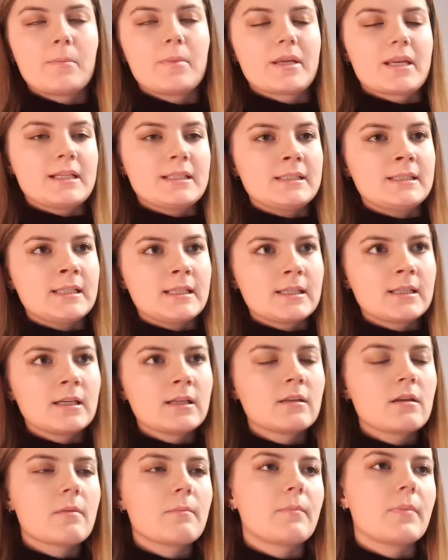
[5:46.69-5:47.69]
but I did
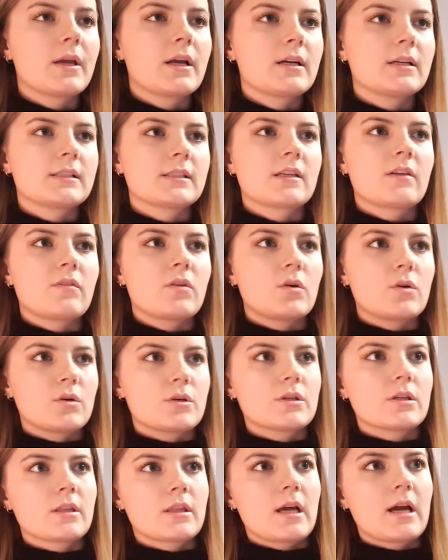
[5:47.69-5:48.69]
it because I've
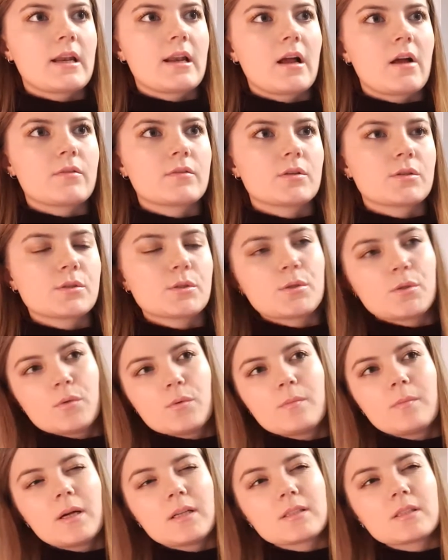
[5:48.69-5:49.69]
heard that after
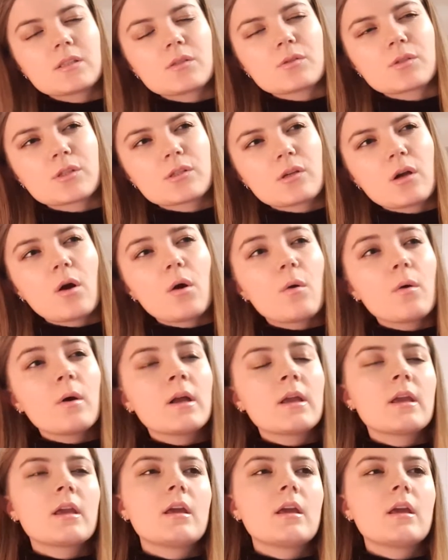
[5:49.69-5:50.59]
2 months or so,